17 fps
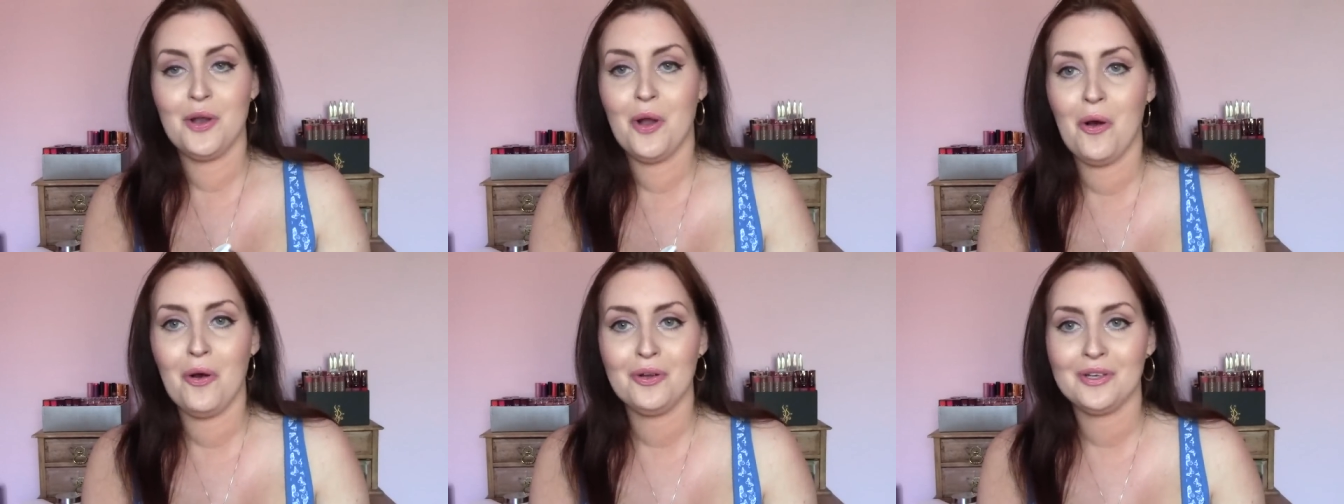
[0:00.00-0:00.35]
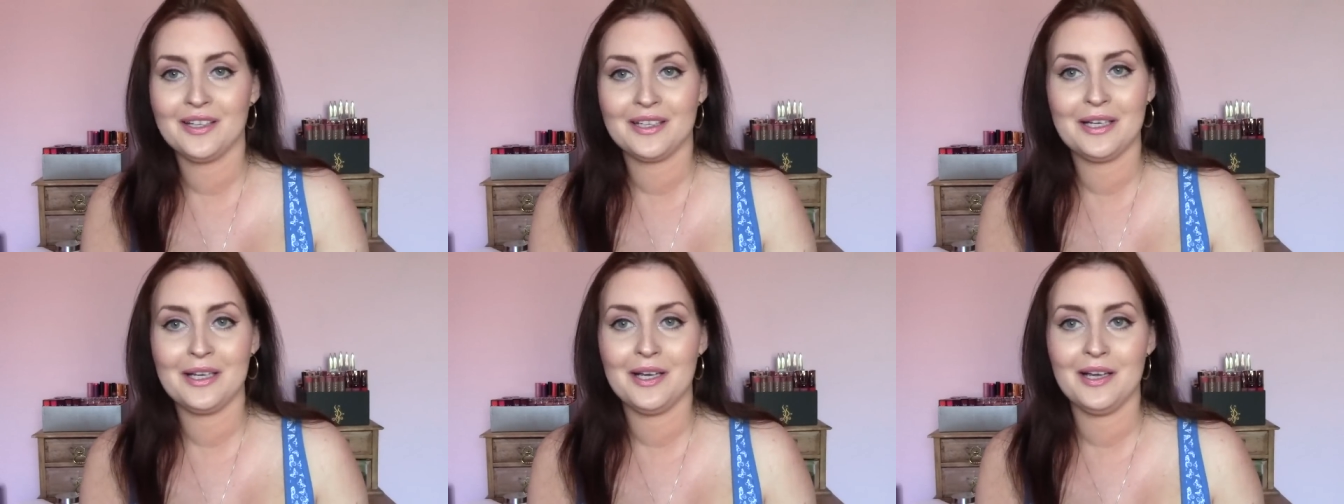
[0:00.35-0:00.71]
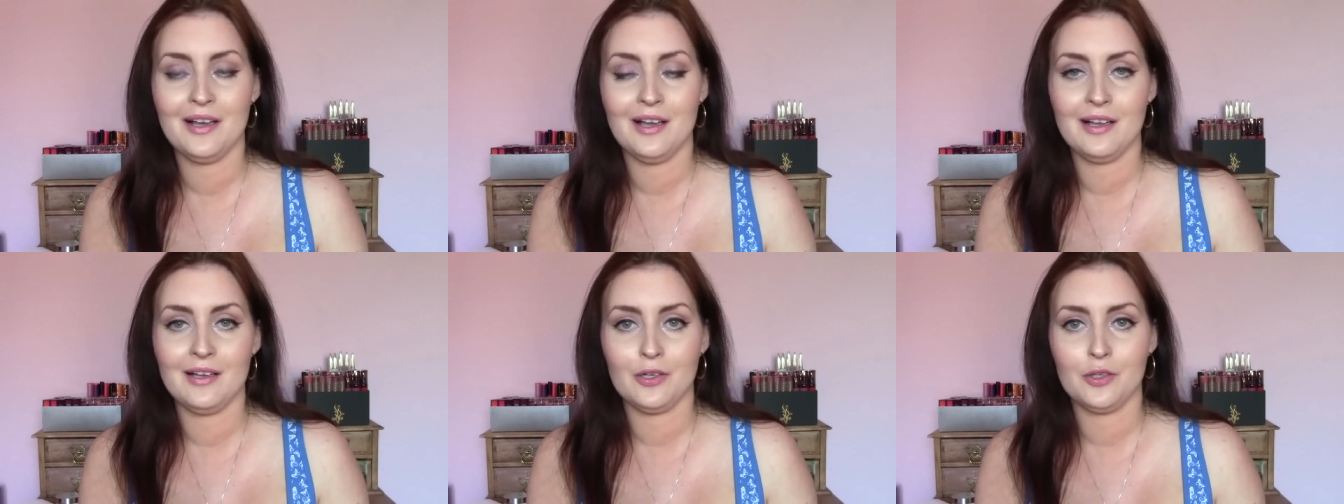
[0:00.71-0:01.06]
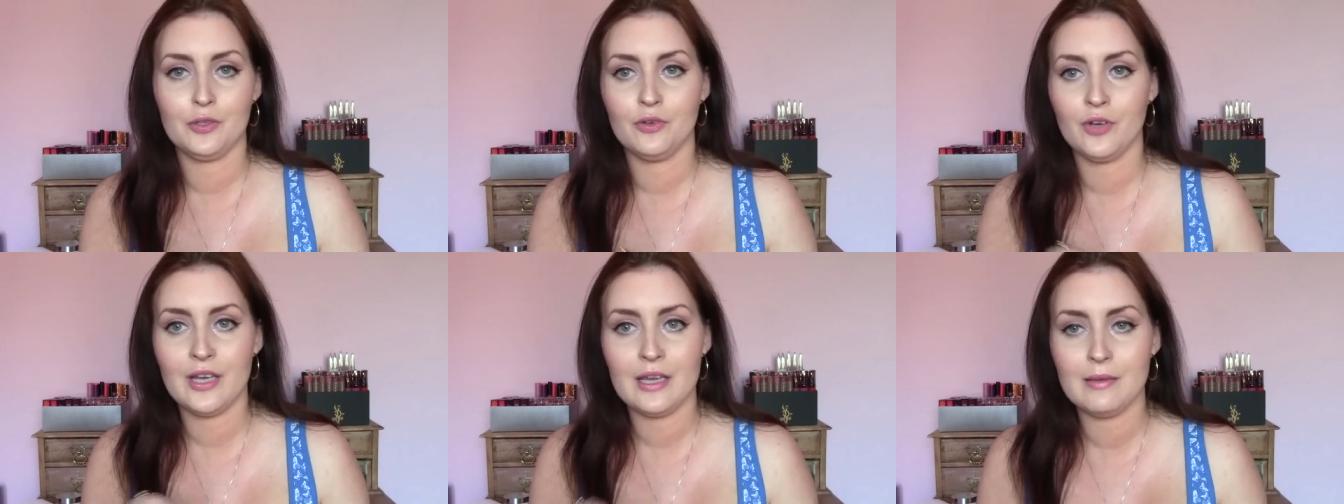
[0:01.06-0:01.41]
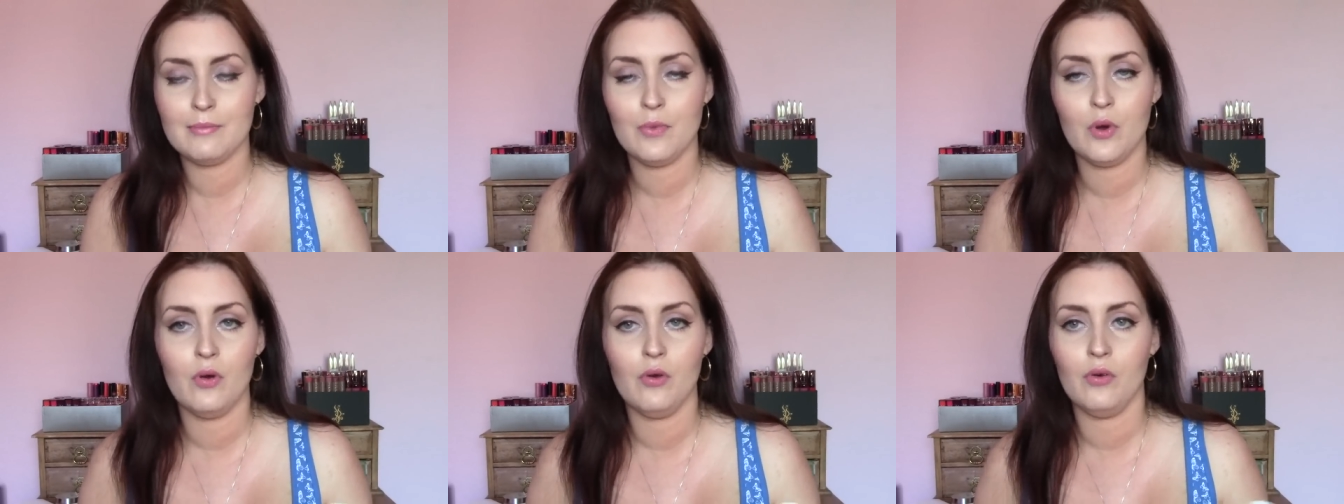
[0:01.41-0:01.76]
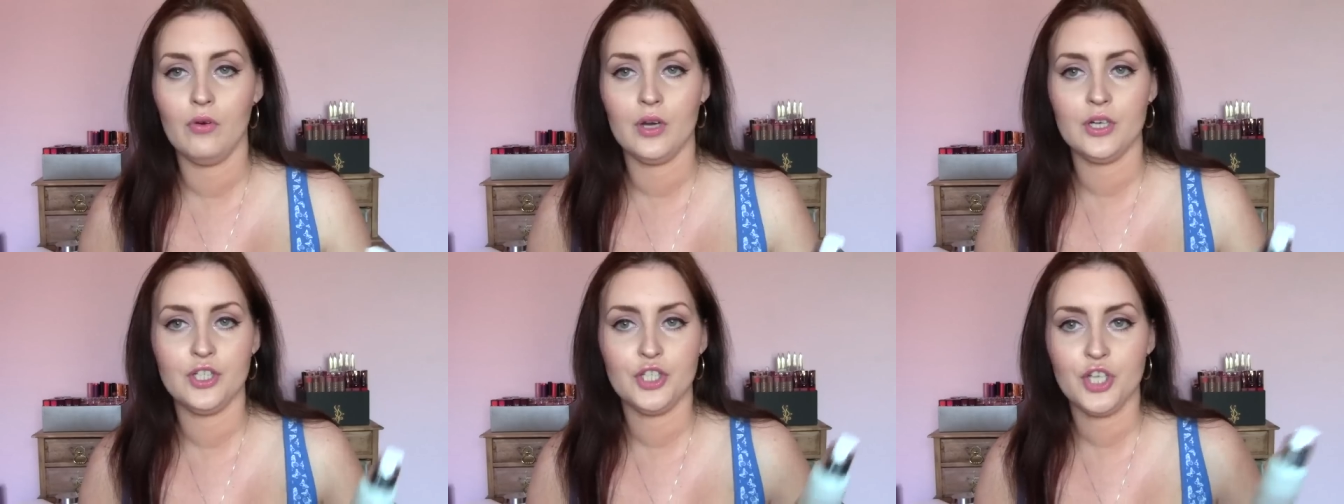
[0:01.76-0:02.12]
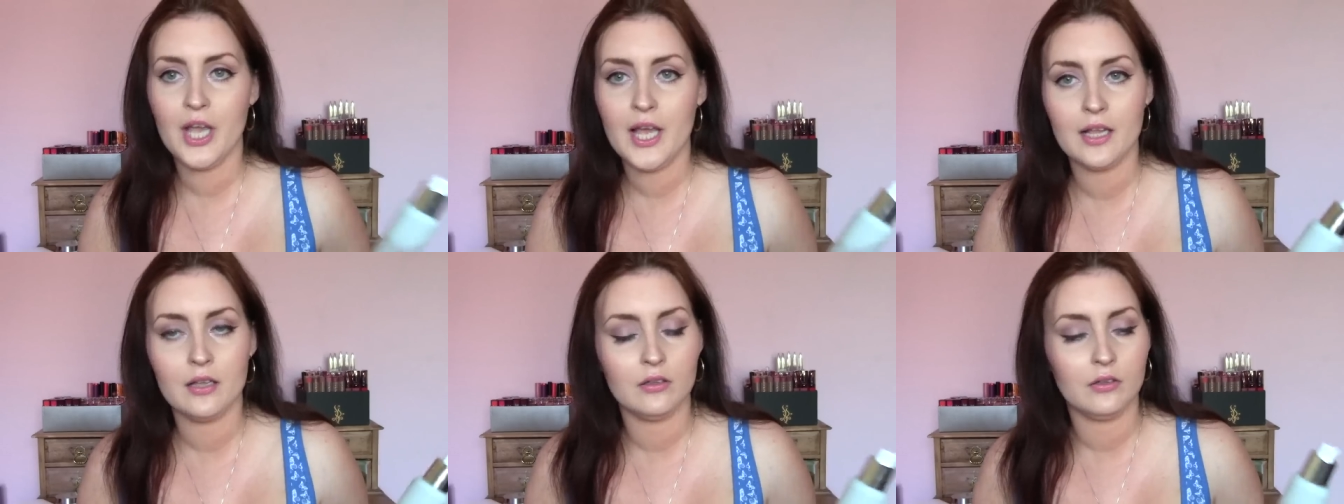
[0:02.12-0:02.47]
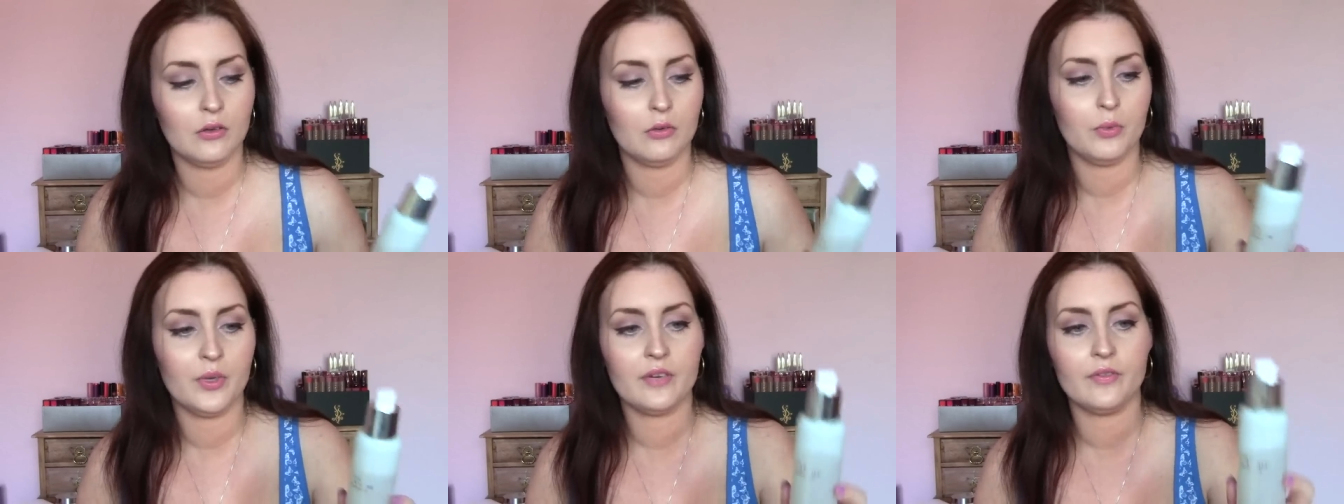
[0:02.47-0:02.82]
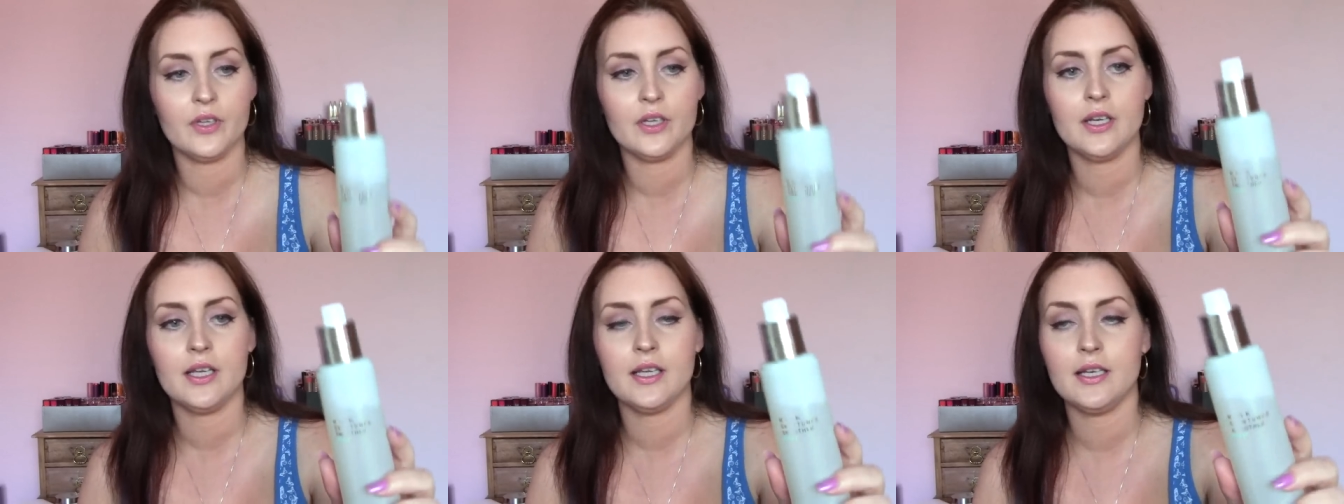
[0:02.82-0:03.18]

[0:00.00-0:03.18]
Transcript: not like a, a cream or a gel or whatever.